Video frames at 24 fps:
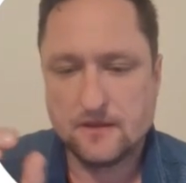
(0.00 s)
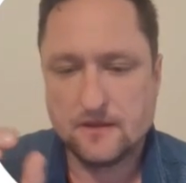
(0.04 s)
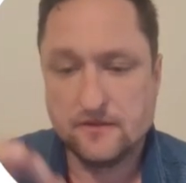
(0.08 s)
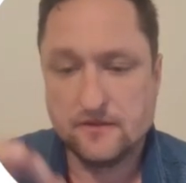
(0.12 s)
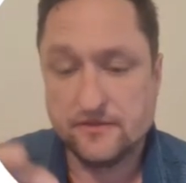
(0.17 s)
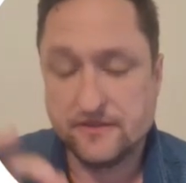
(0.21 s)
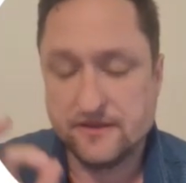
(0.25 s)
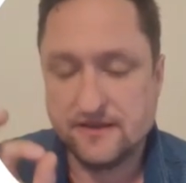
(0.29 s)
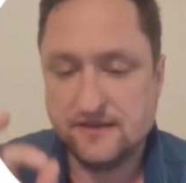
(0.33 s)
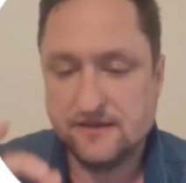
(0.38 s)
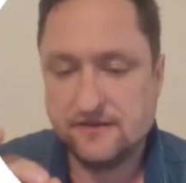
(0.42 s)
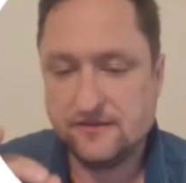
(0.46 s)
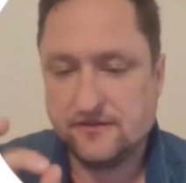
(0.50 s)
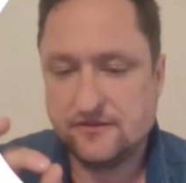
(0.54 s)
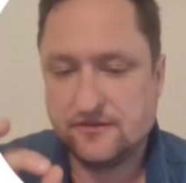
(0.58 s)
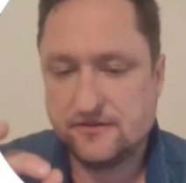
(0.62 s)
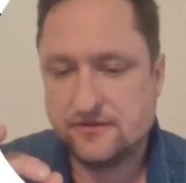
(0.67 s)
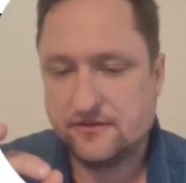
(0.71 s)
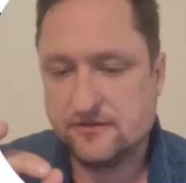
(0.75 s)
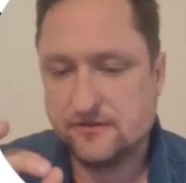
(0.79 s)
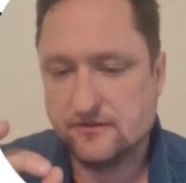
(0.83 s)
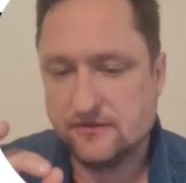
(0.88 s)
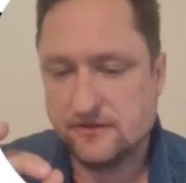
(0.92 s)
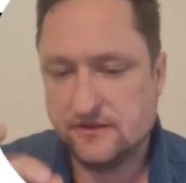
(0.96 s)

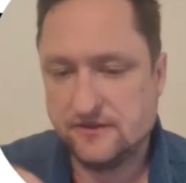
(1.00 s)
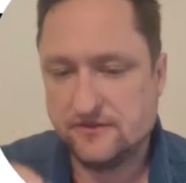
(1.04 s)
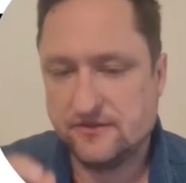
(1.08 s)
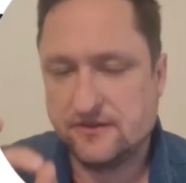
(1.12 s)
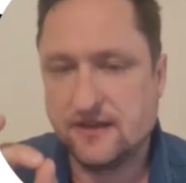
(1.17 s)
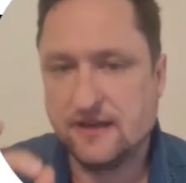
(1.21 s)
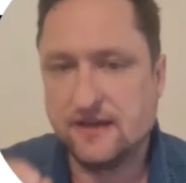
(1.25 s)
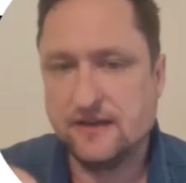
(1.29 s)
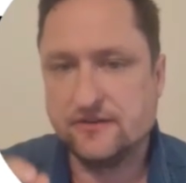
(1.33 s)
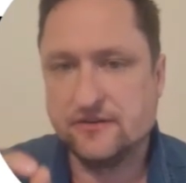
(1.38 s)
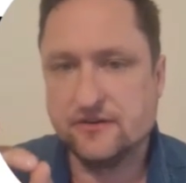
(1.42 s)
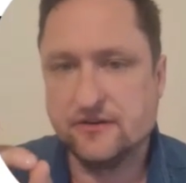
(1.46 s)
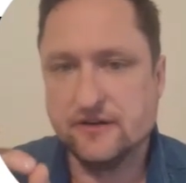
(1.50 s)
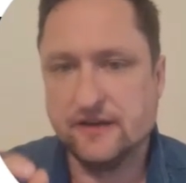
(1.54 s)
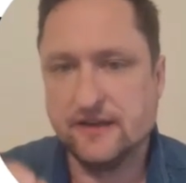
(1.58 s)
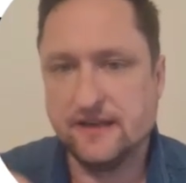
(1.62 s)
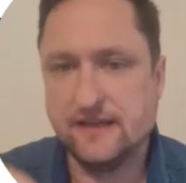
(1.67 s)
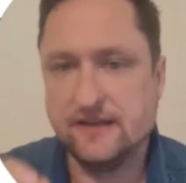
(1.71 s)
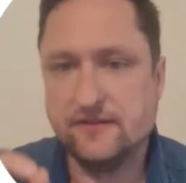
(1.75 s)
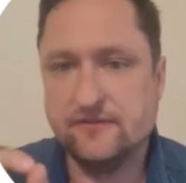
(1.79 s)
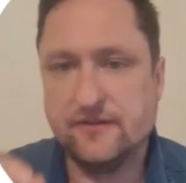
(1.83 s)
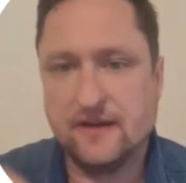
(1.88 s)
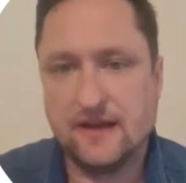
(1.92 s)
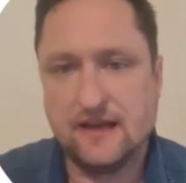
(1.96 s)
These guys are
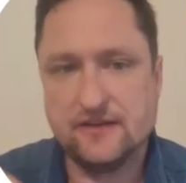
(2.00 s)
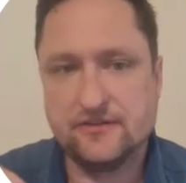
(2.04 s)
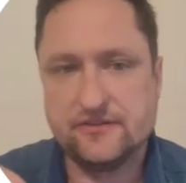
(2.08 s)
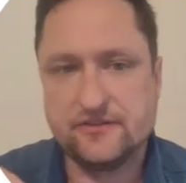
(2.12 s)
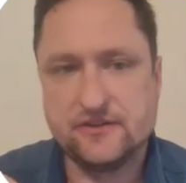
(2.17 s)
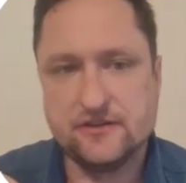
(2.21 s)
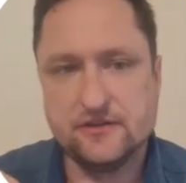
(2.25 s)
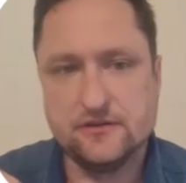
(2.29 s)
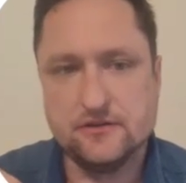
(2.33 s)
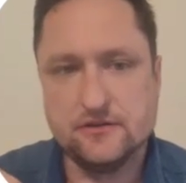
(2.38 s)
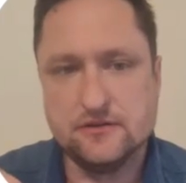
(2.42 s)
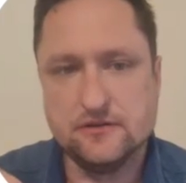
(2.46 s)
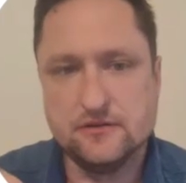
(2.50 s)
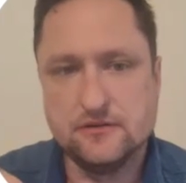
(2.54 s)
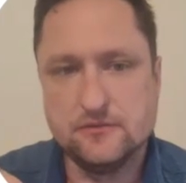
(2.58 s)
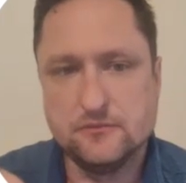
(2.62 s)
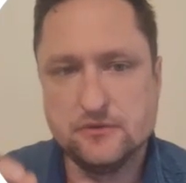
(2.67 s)
avascular,